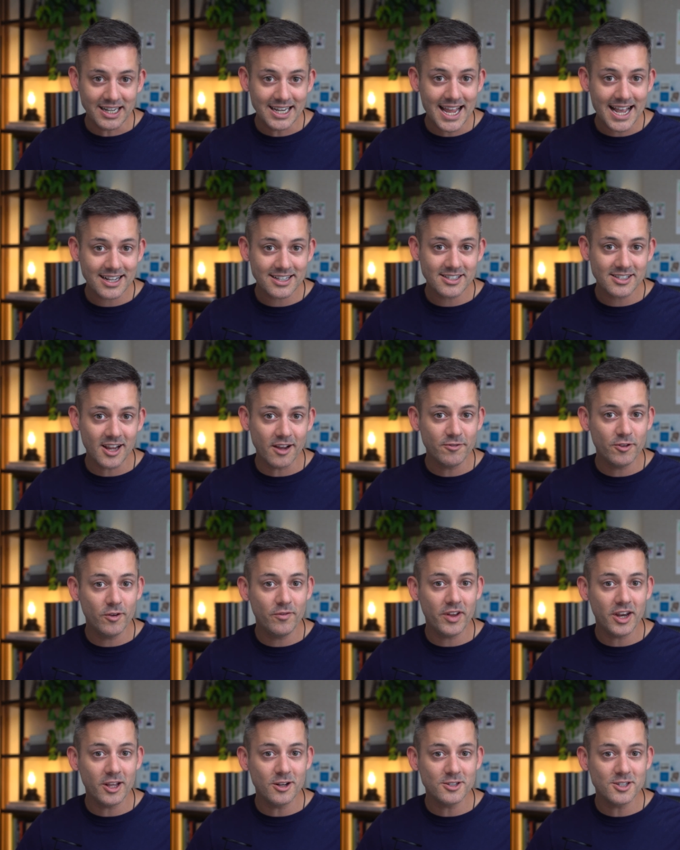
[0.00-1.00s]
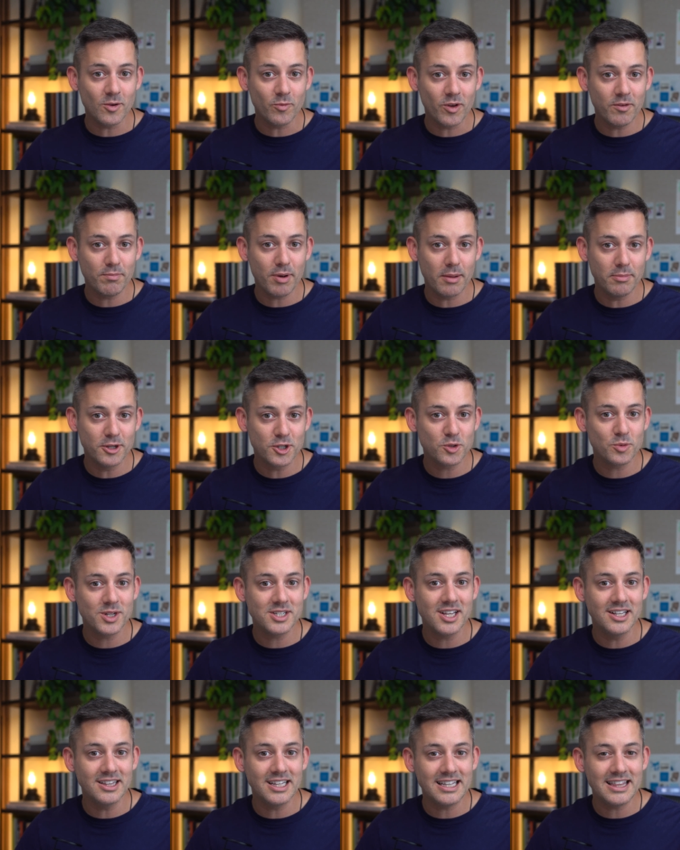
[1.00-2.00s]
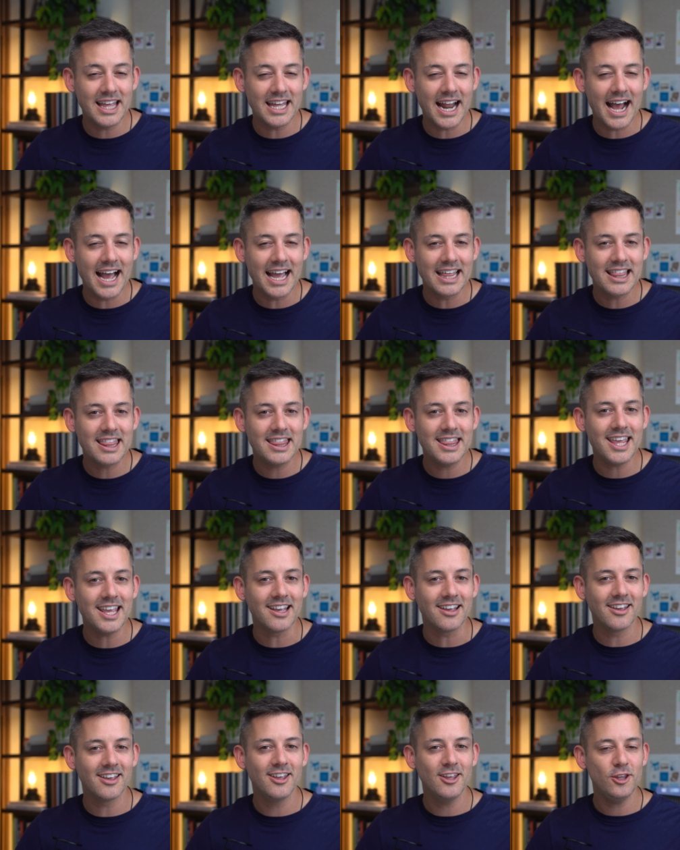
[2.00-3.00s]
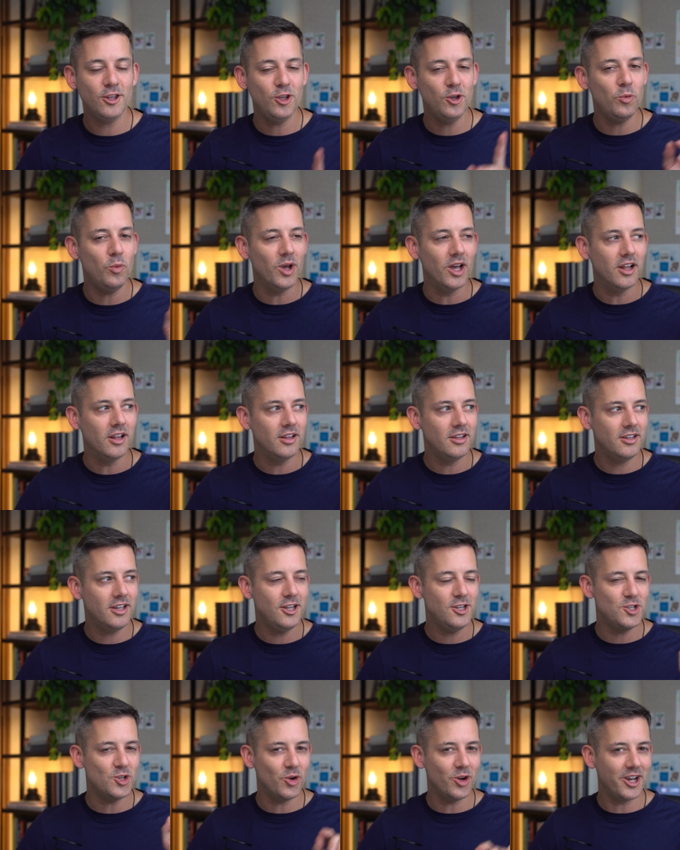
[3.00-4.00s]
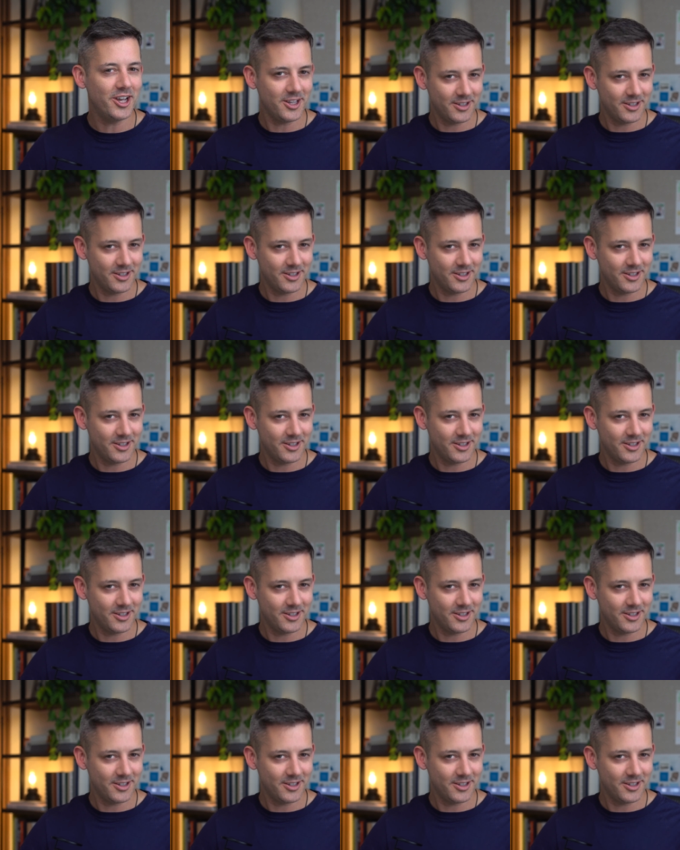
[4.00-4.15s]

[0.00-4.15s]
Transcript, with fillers: Next, a few videos that we published recently that I think you will enjoy.